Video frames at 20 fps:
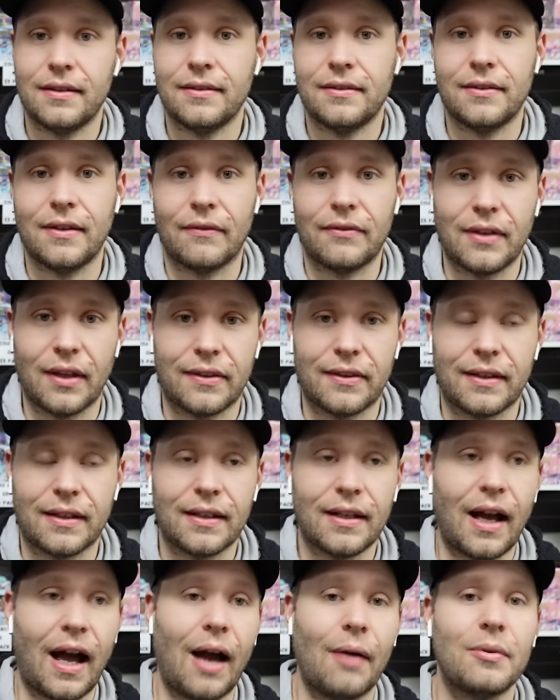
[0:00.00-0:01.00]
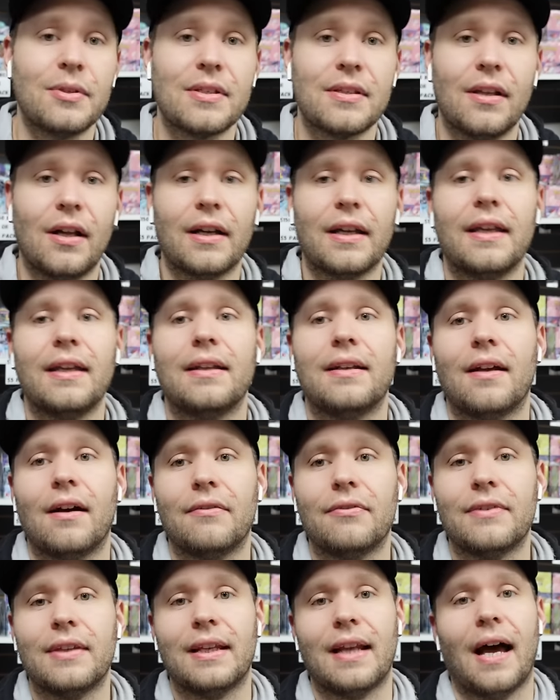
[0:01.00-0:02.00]
You have nothing. I was lucky
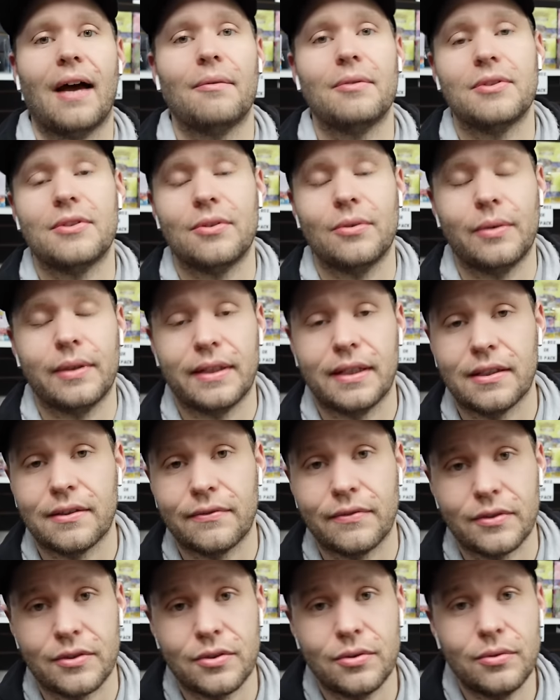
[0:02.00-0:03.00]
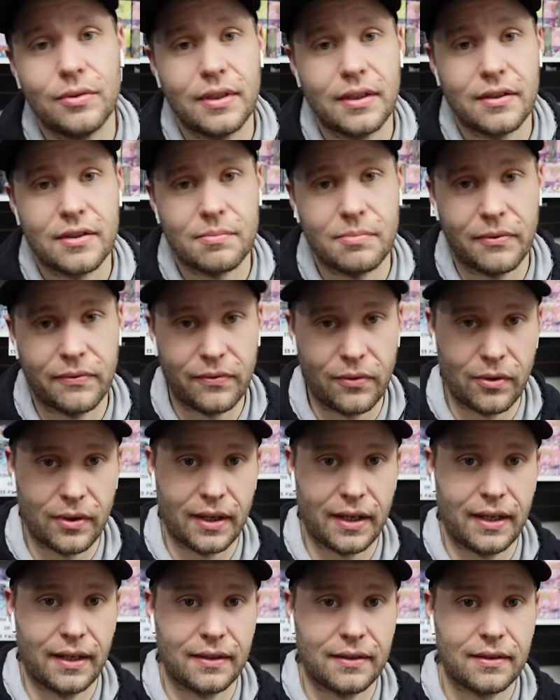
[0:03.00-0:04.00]
enough that I was doing this for 2 years
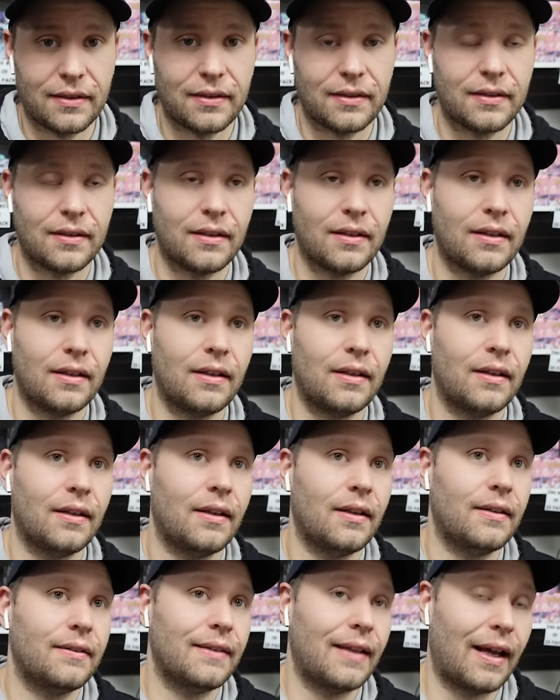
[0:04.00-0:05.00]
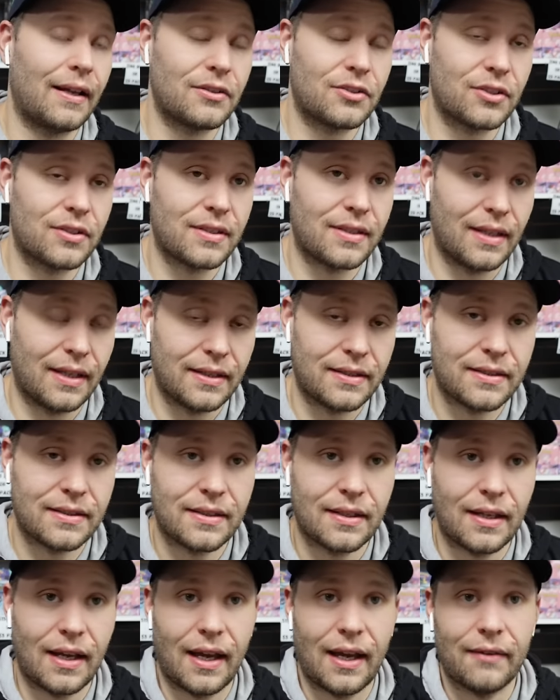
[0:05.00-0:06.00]
beforehand. Not just
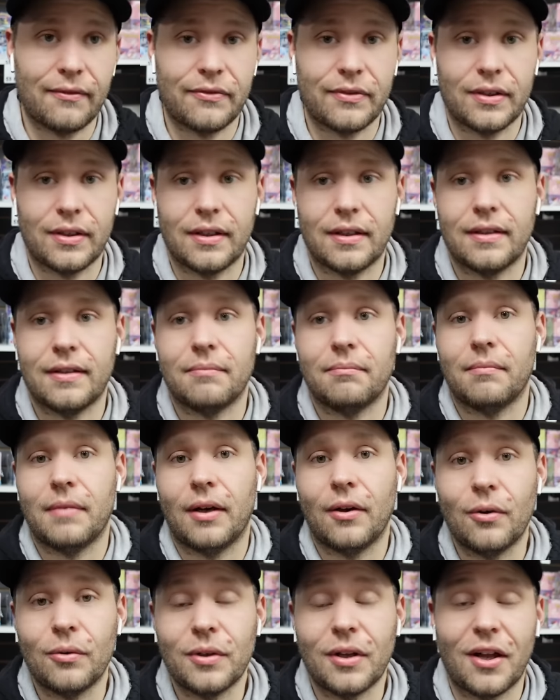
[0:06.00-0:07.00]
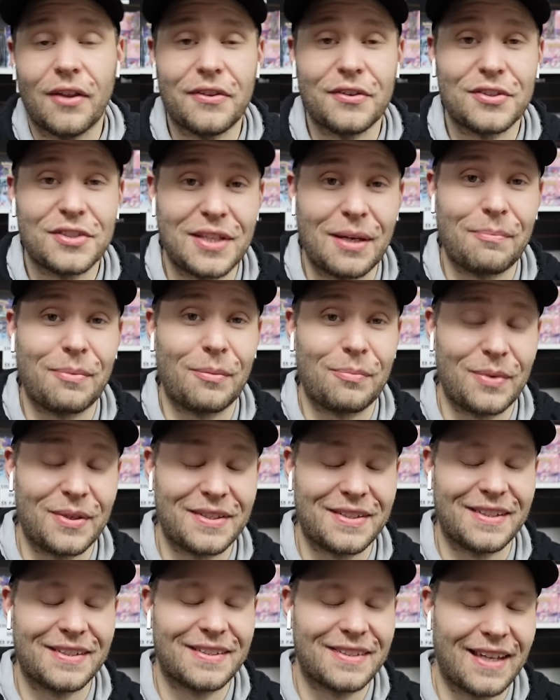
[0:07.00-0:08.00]
this, I have my own other separate
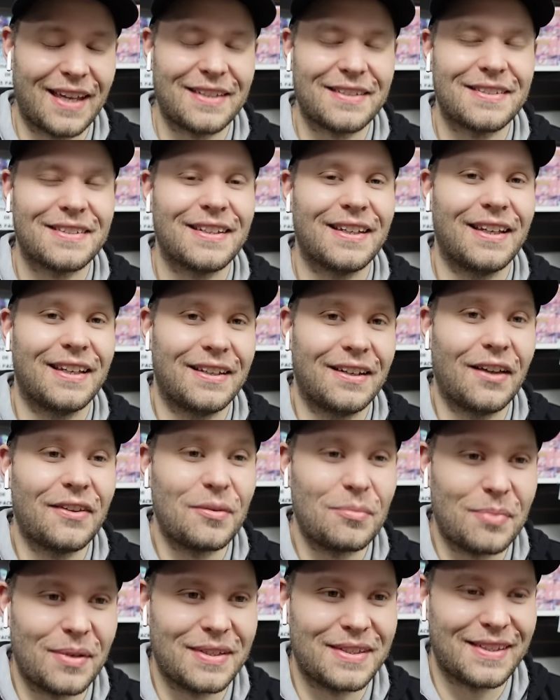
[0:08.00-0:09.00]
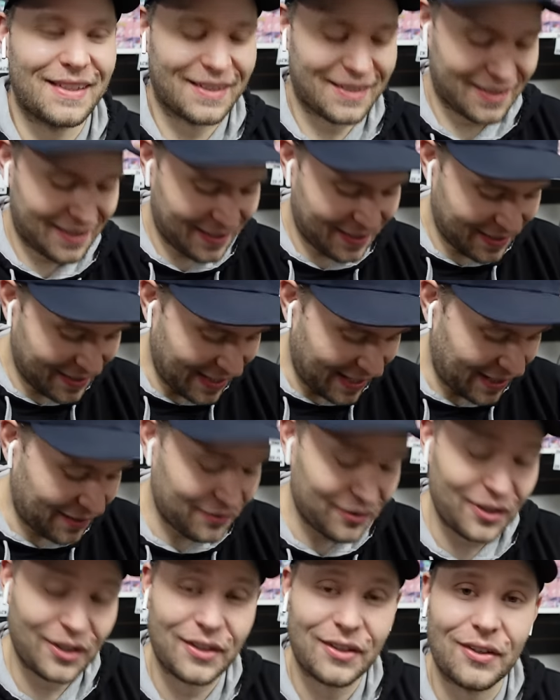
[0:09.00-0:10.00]
business, yes, another business that I
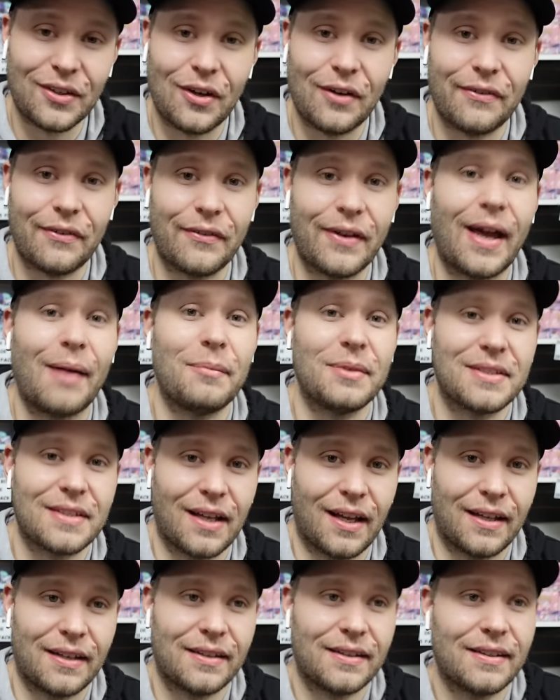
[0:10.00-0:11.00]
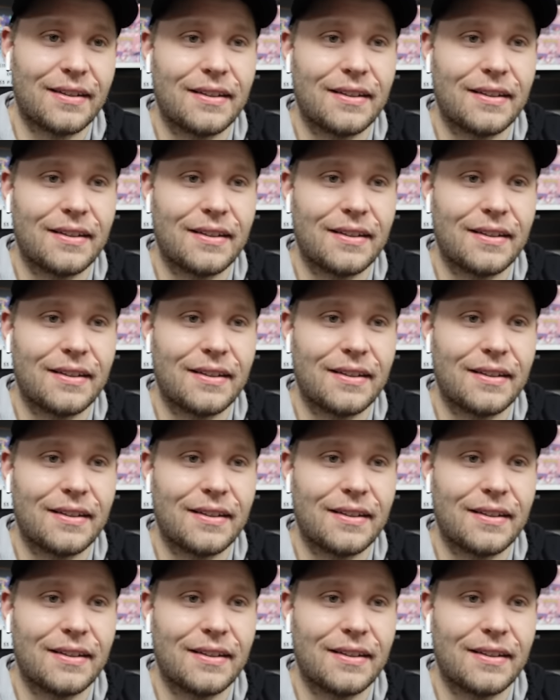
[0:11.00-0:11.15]
run off of Amazon,